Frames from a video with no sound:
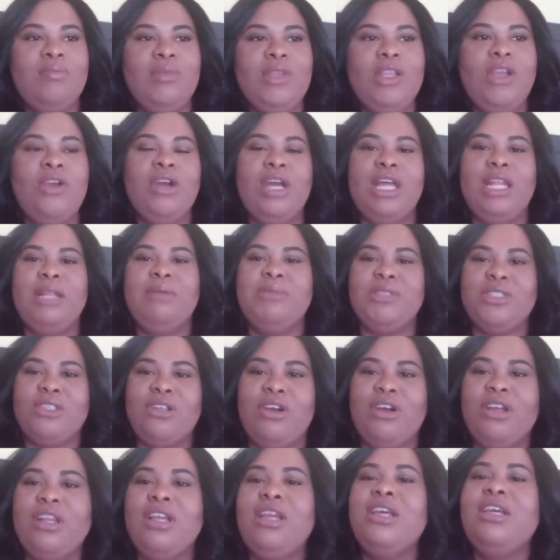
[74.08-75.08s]
let me
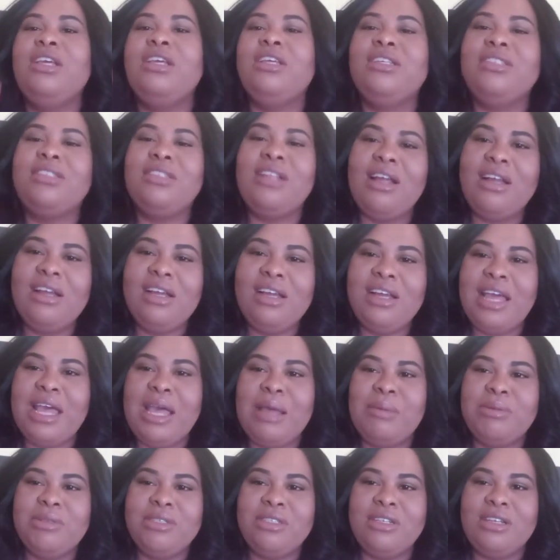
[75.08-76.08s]
start. The stocking
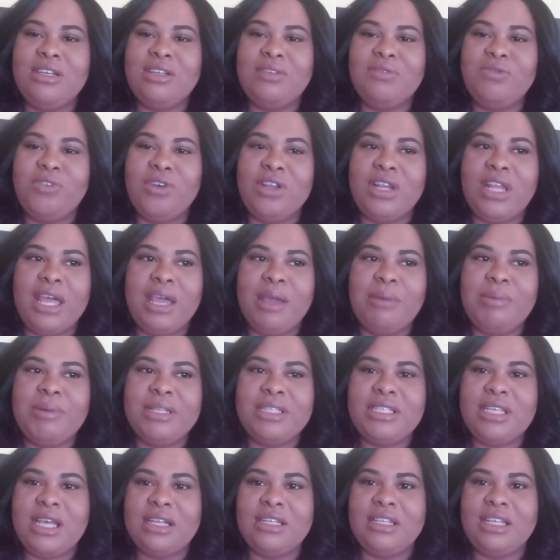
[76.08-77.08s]
cap is good for like
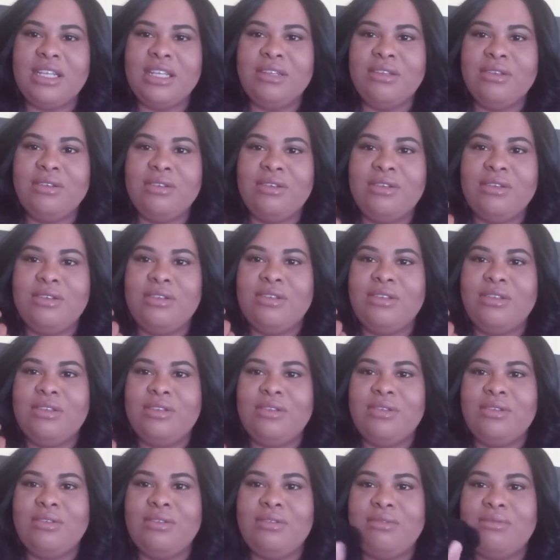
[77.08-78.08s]
protecting
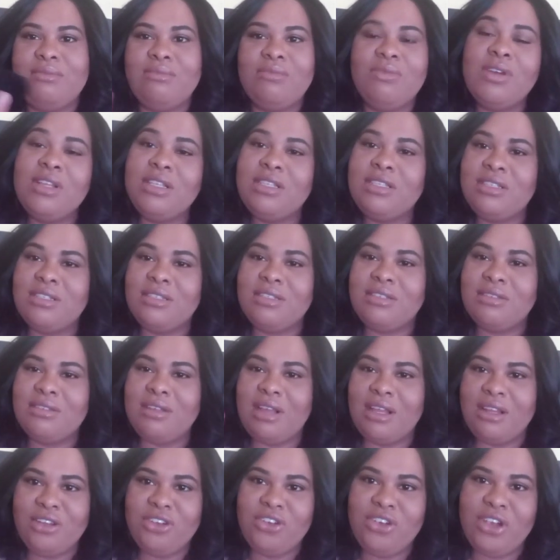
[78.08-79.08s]
what's
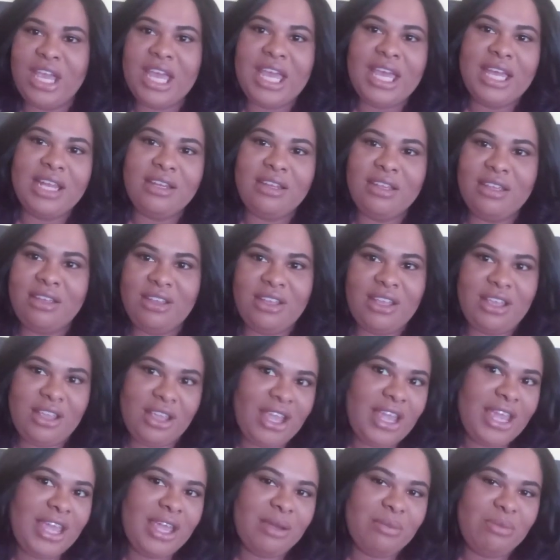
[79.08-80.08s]
under your head, your
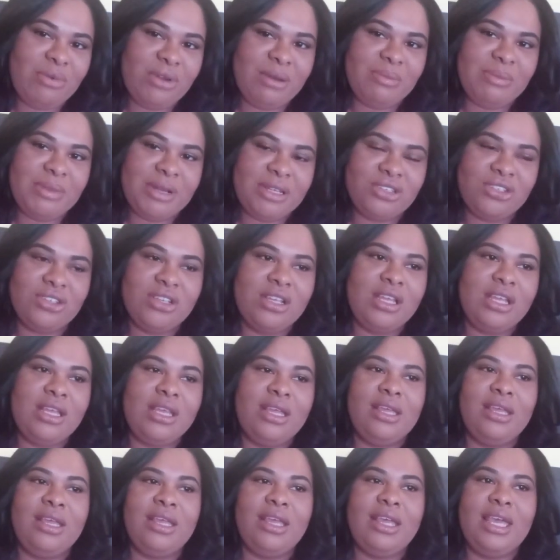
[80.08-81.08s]
hair pretty much.
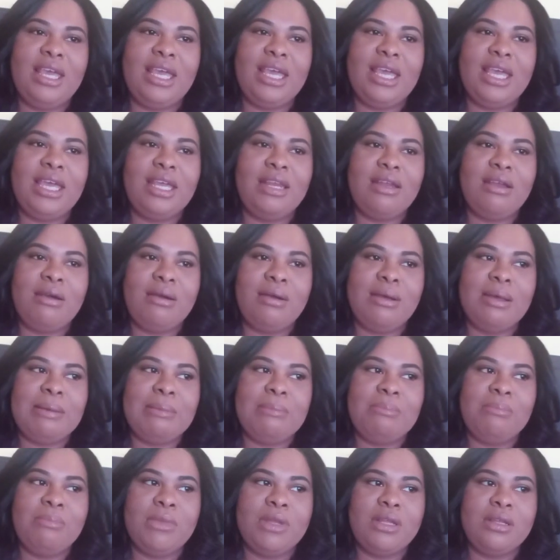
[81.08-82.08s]

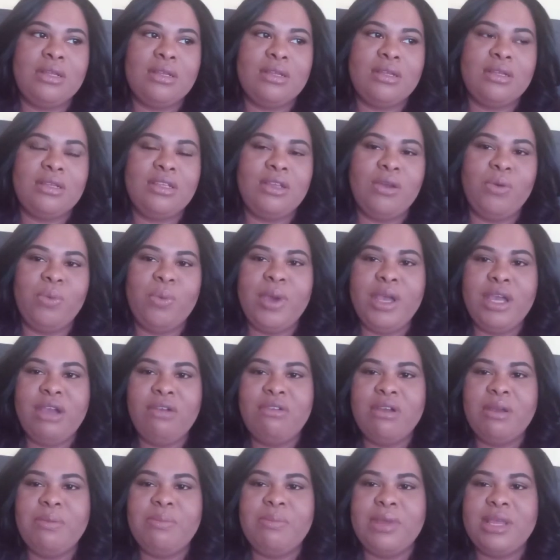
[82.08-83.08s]
And the wig
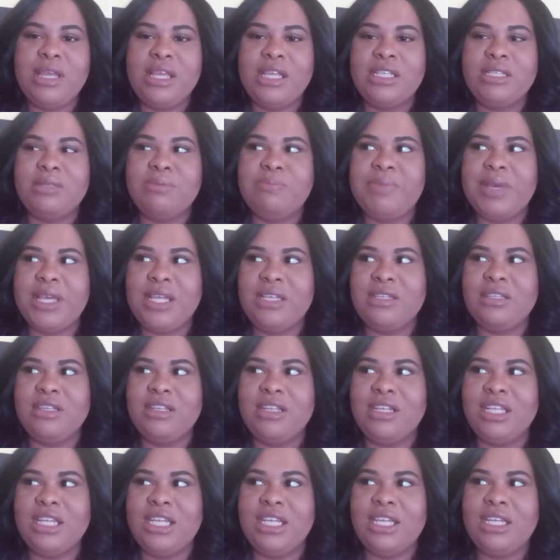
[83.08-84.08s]
grip is
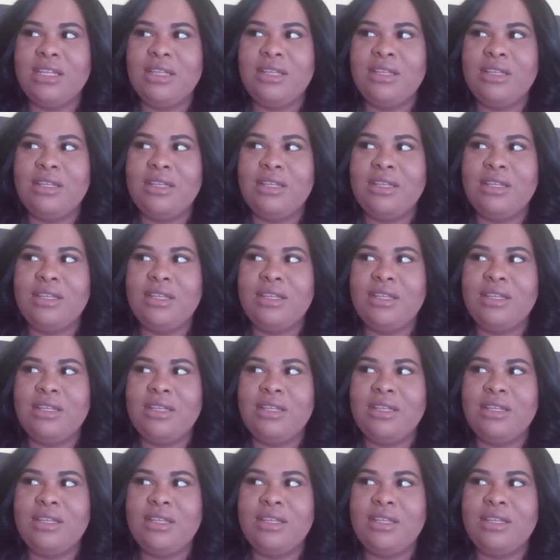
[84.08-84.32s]
basically,